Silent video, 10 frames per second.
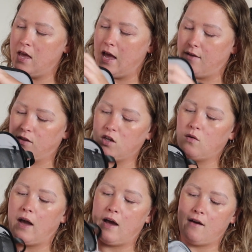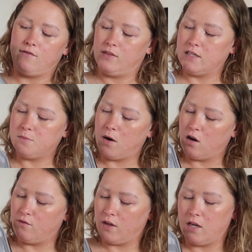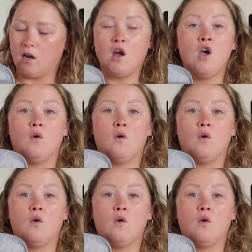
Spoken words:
And then you have this part over here